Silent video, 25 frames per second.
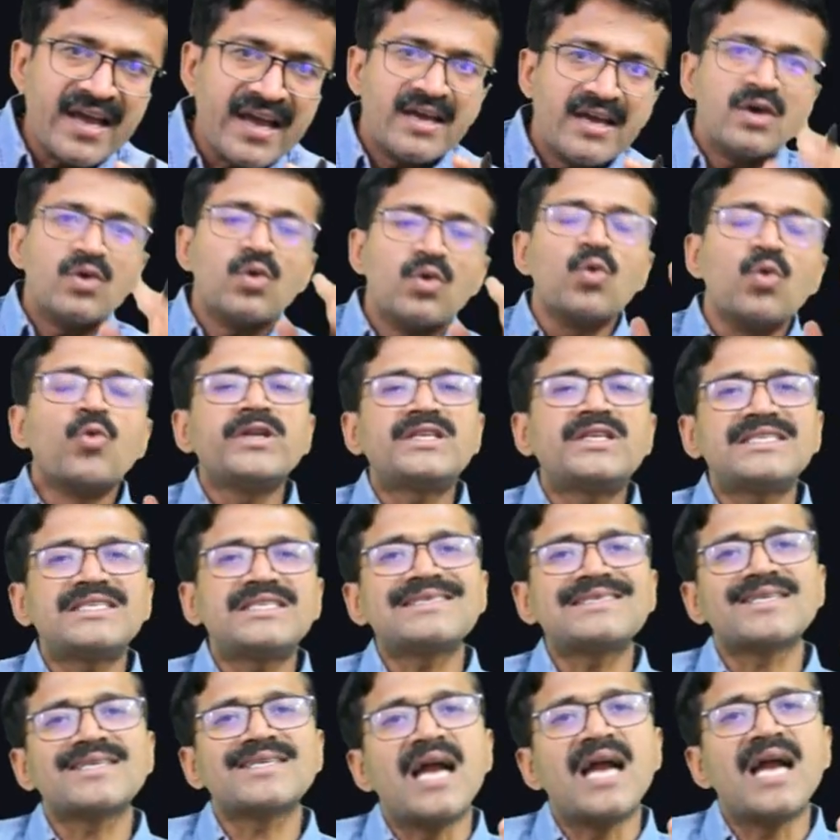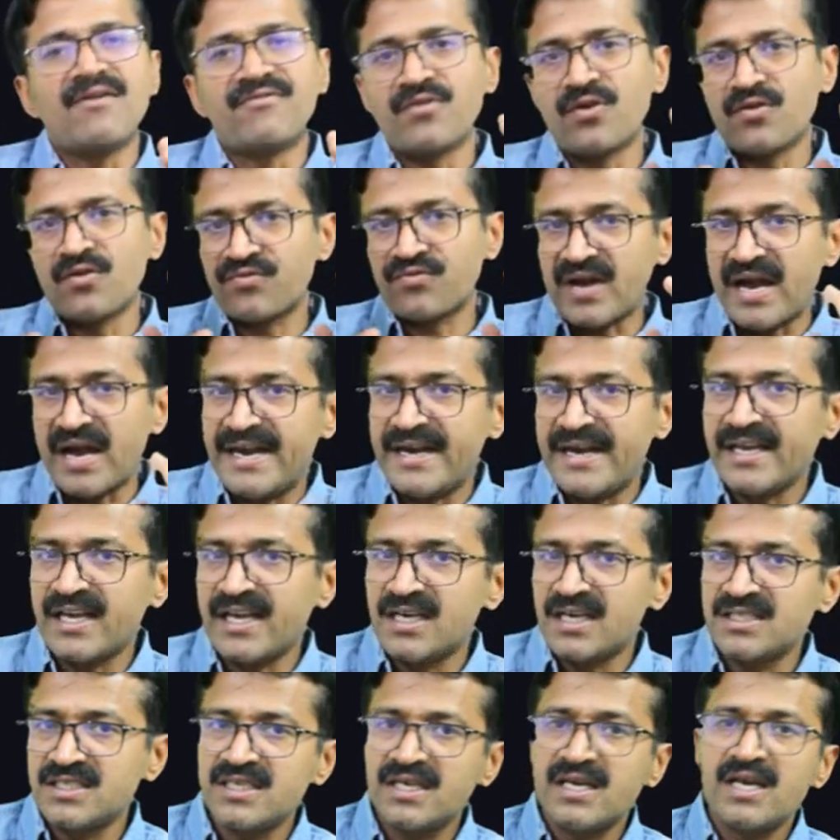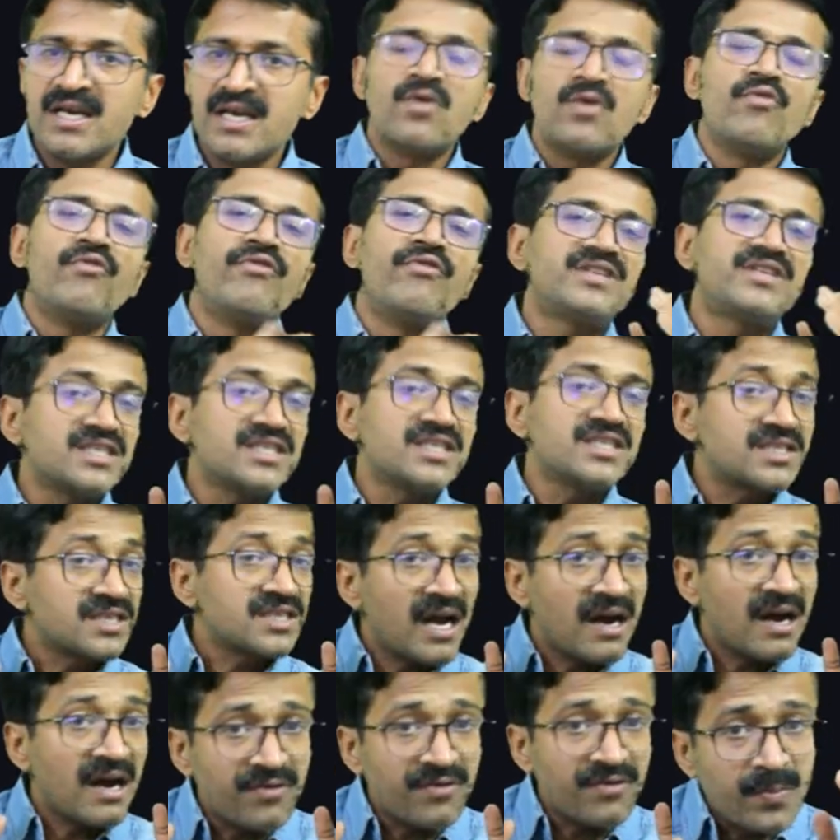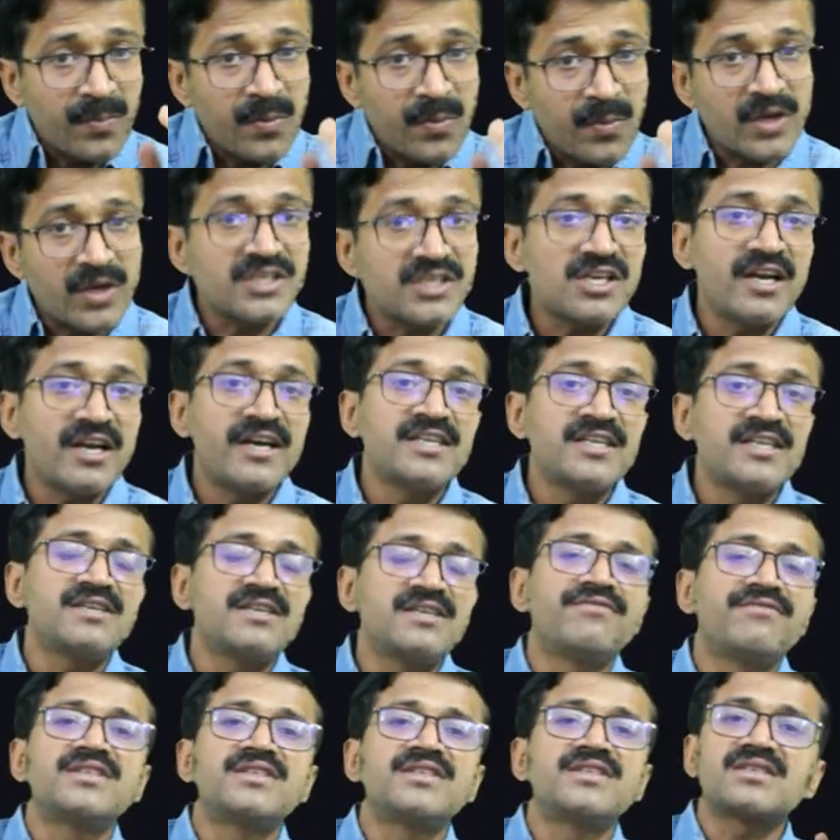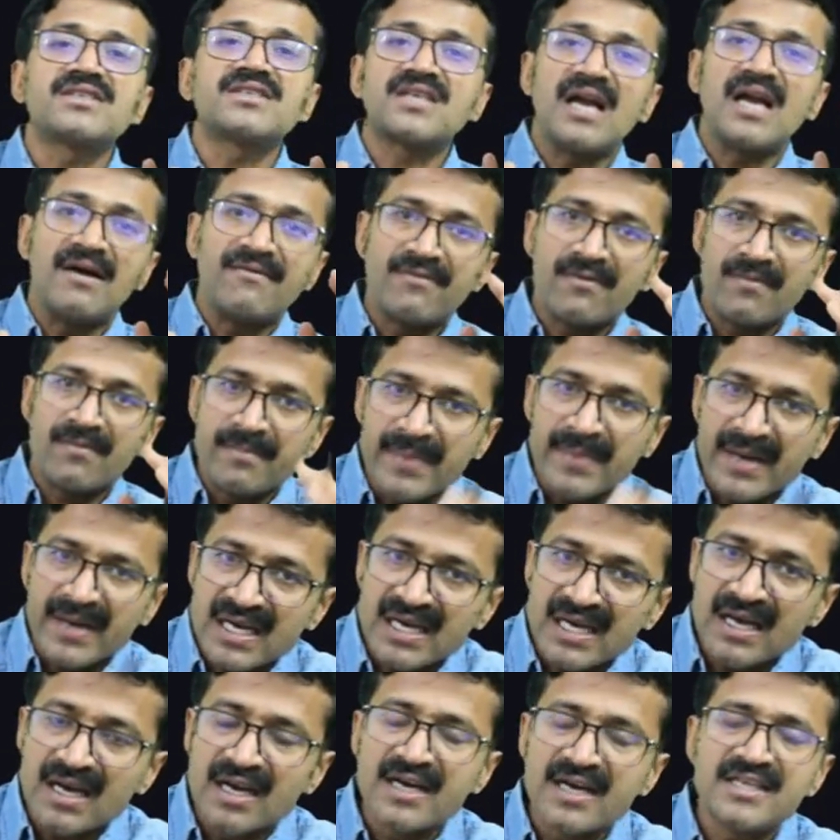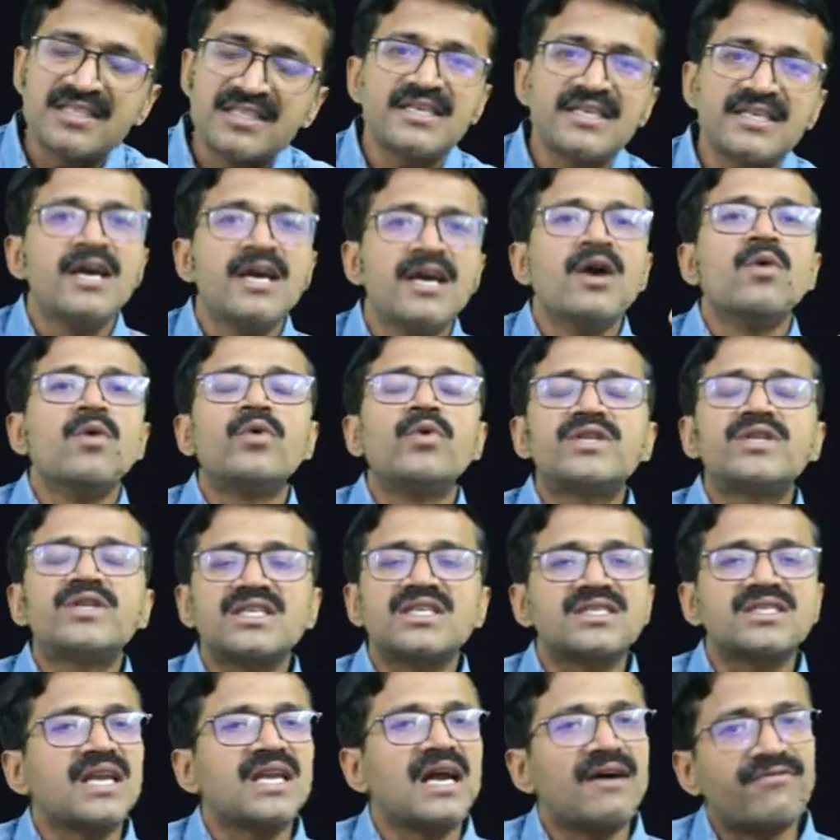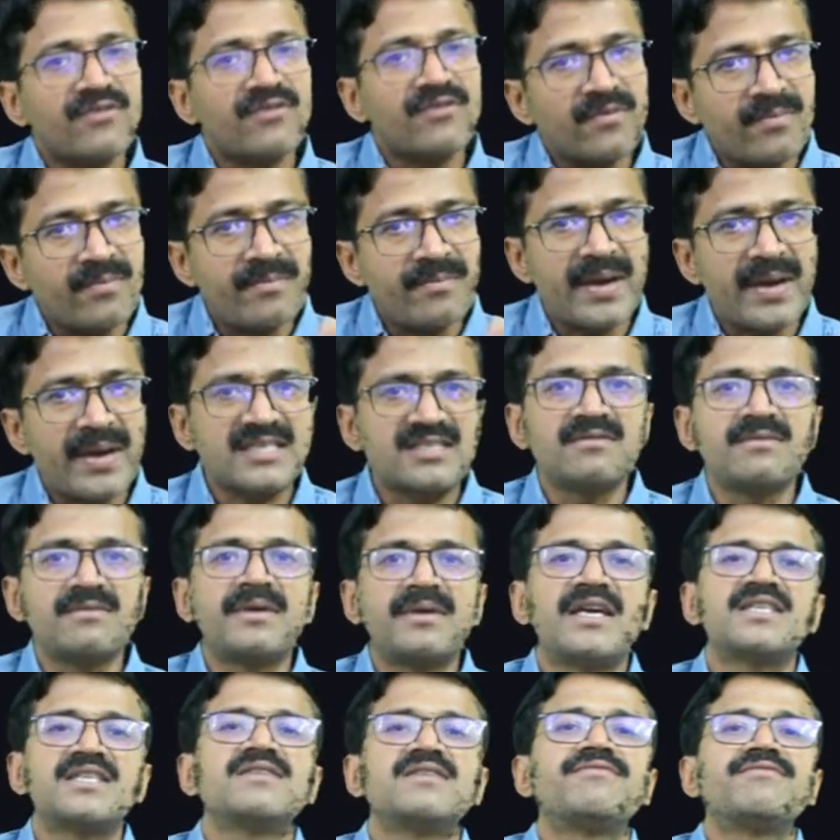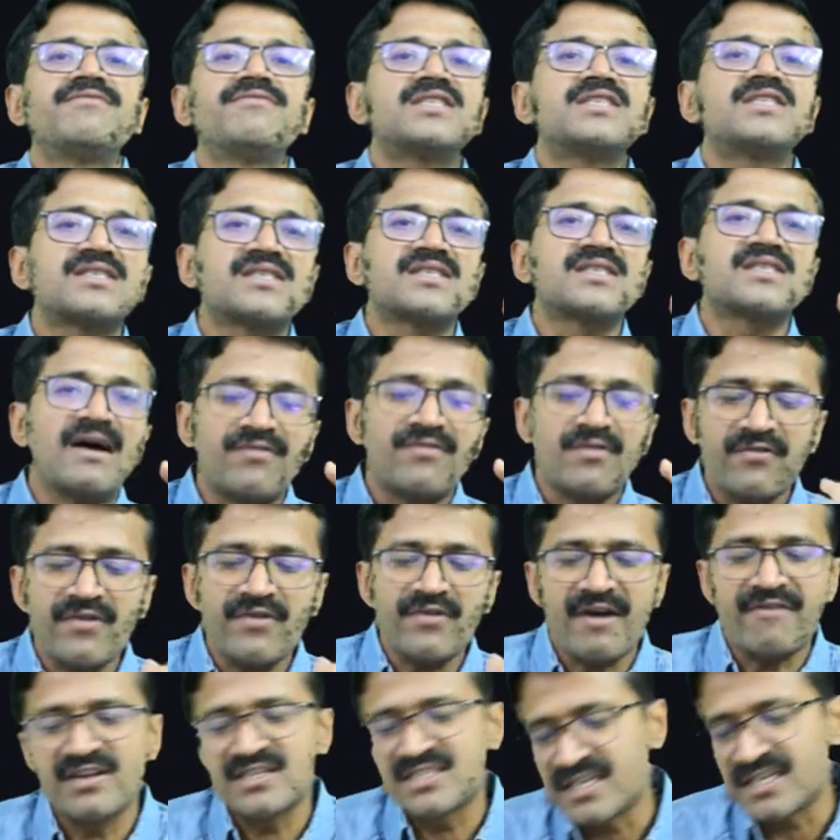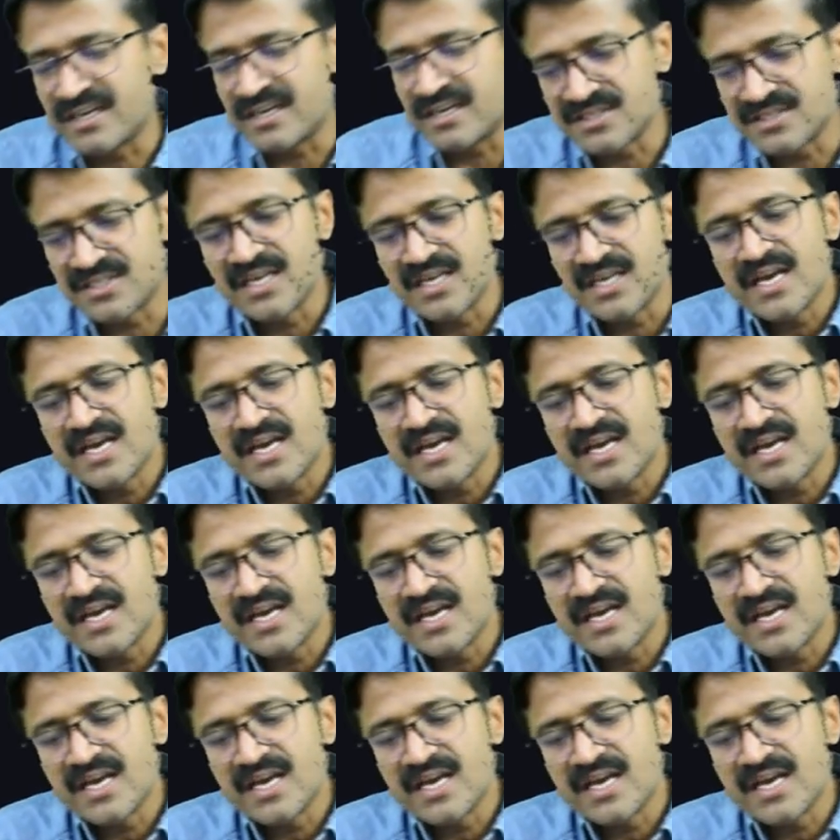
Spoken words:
which is graph of kinetic energy, which is graph of potential energy, which is graph of mechanical energy, which is graph of maximum energy, which is graph of average energy.